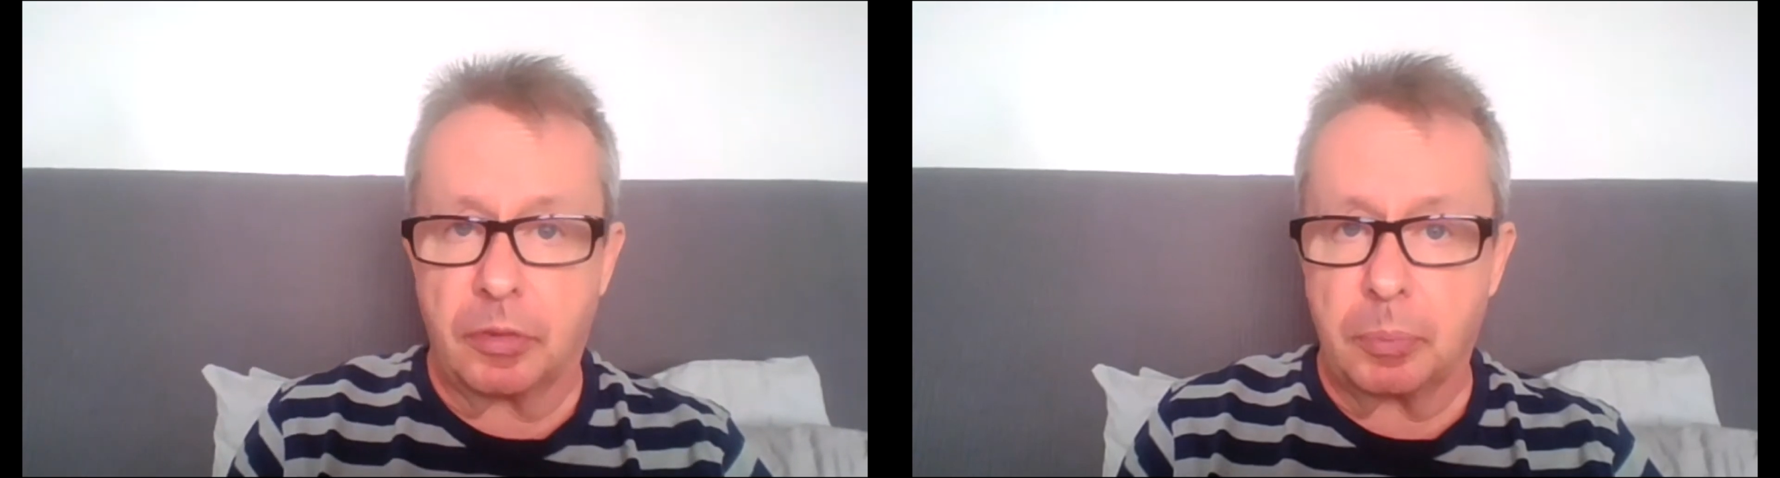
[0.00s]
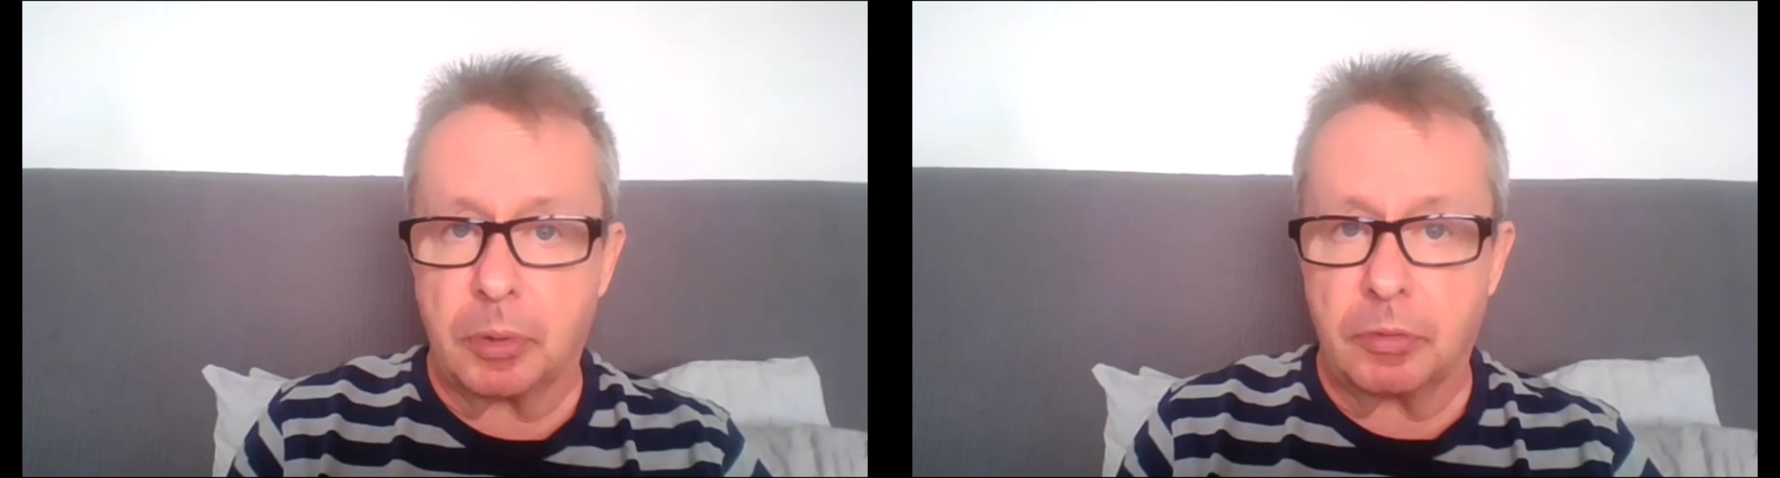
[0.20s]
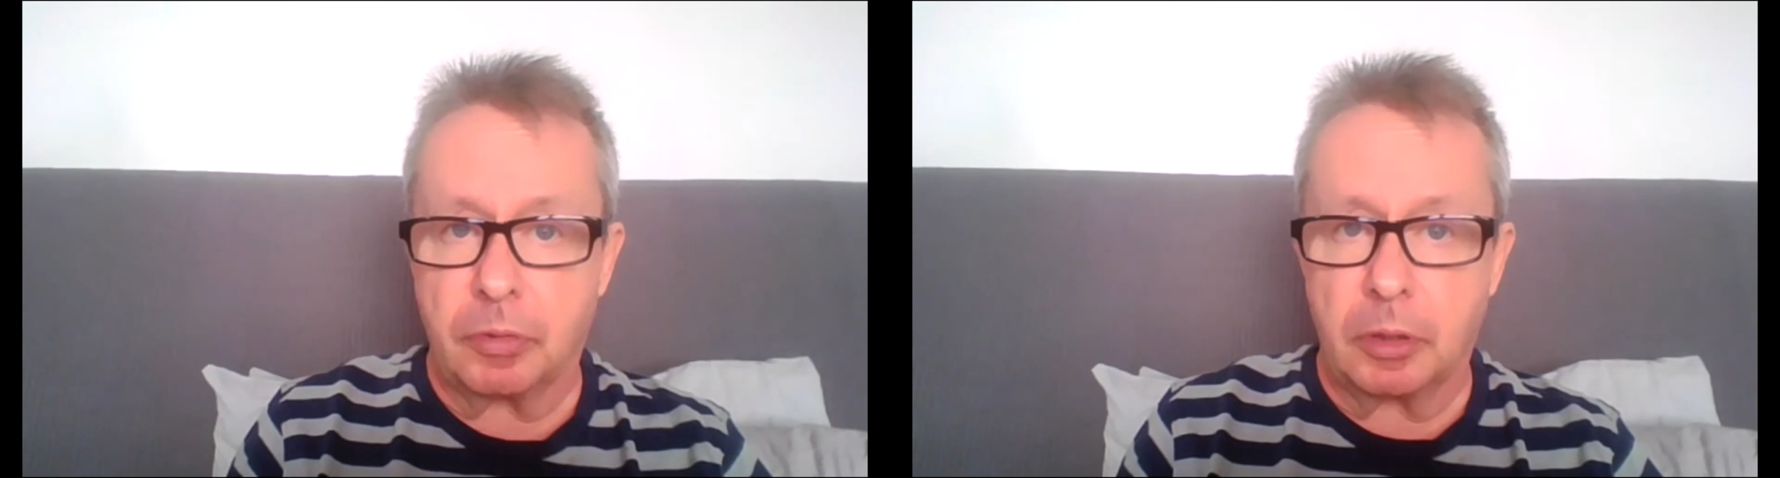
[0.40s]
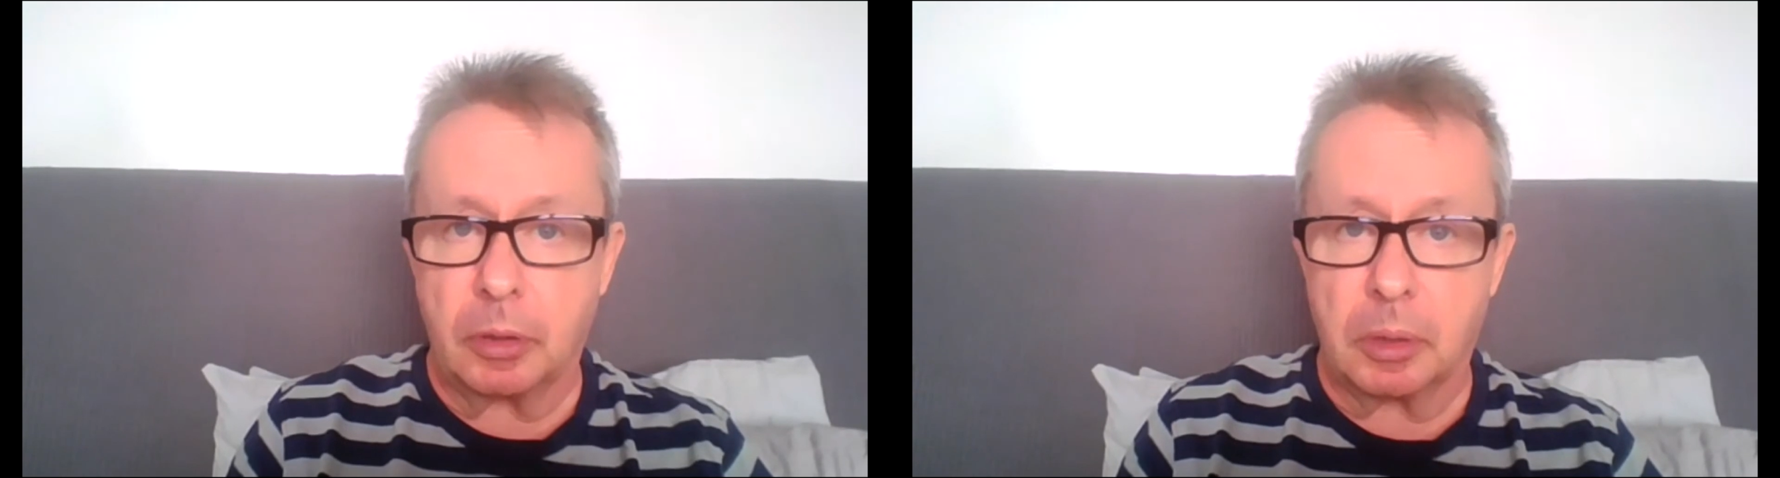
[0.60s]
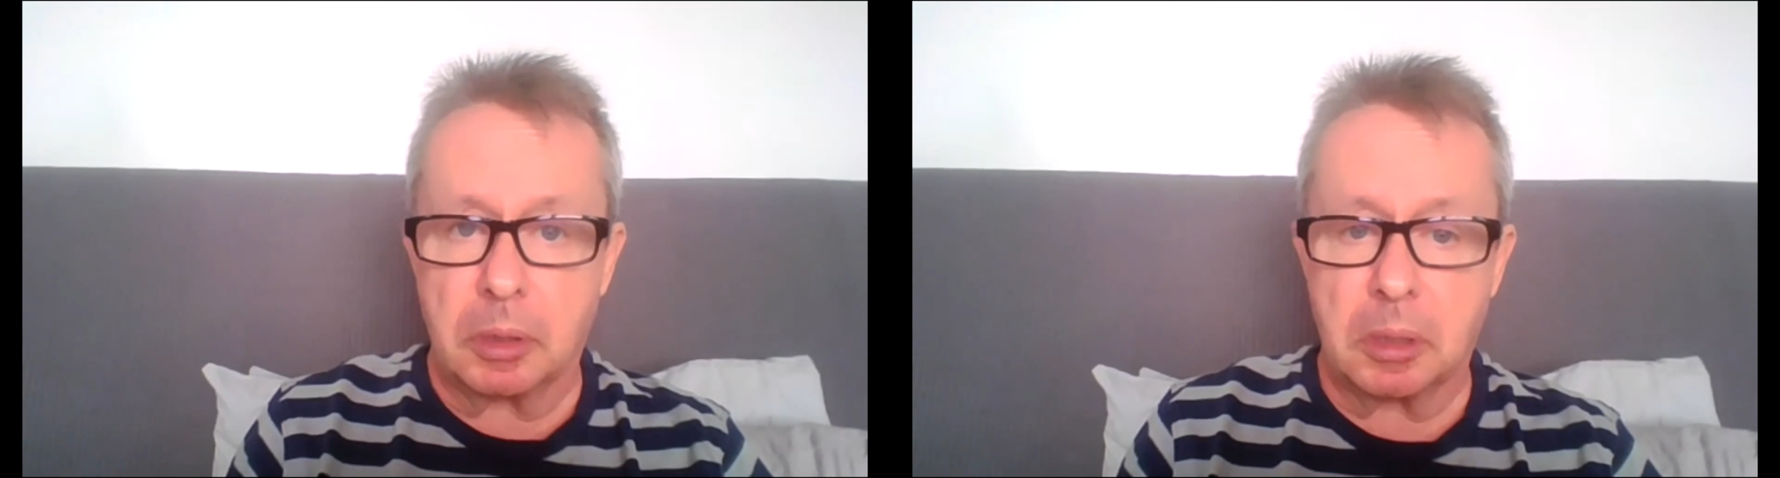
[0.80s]
if I'm
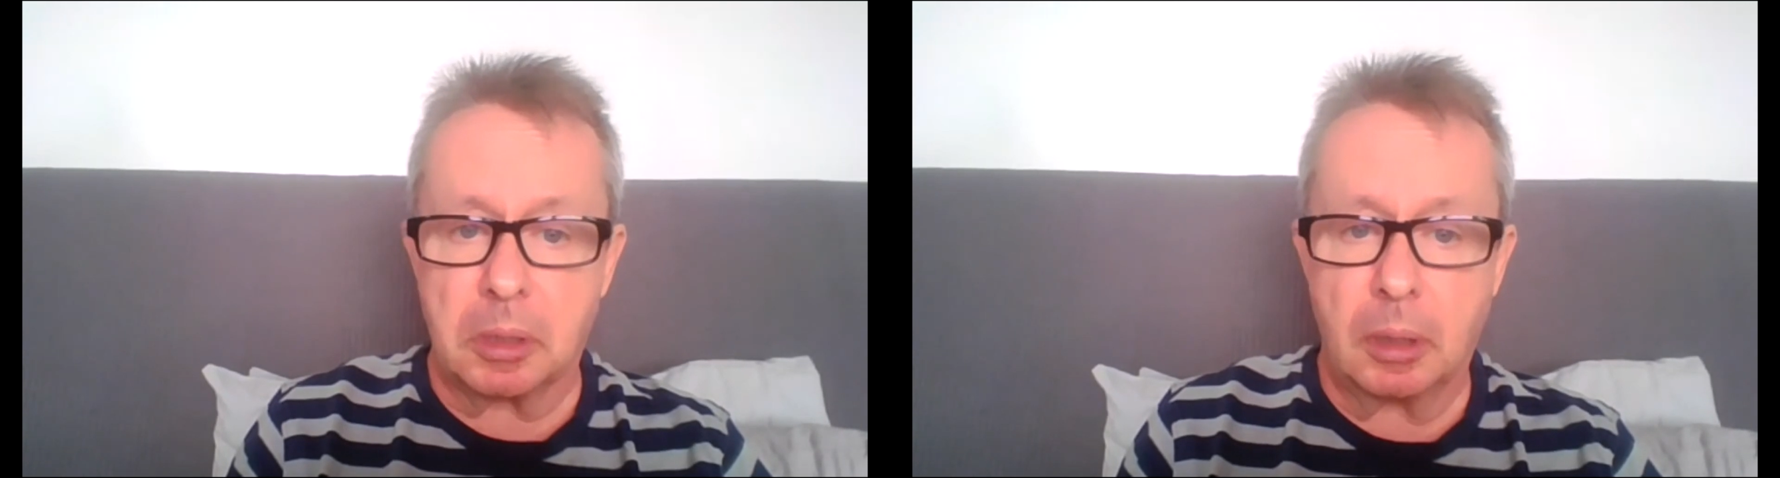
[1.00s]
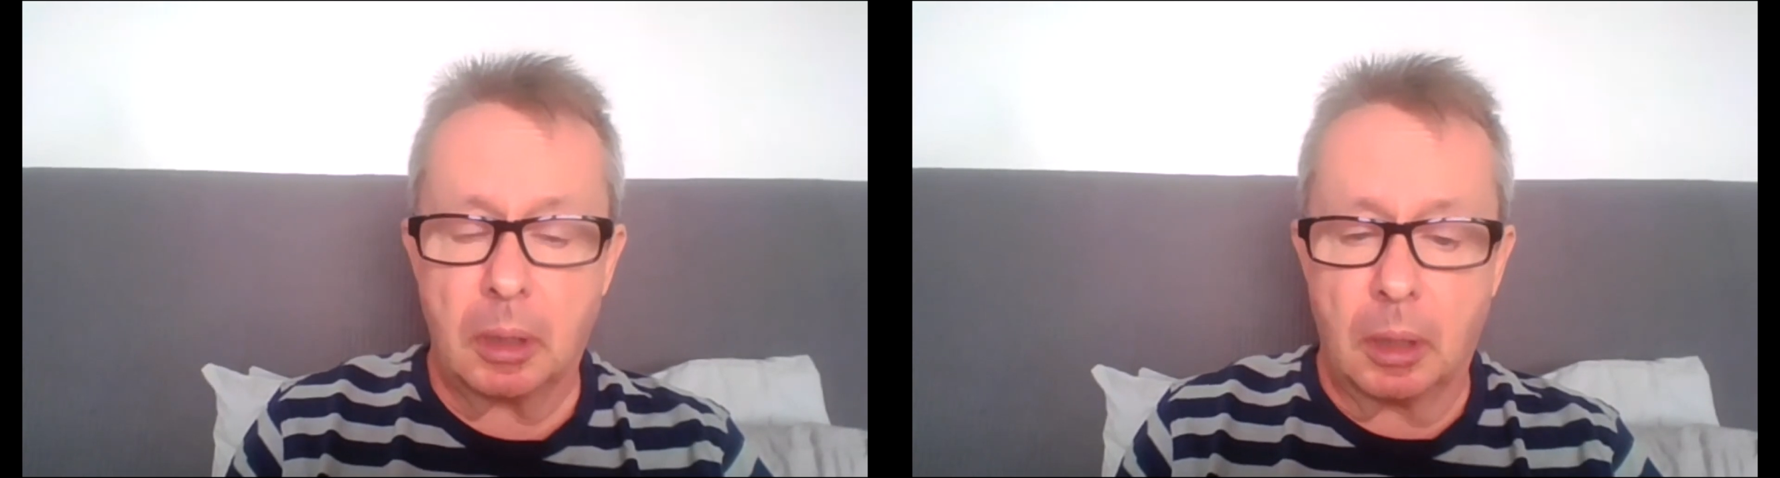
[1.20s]
perfectly honest,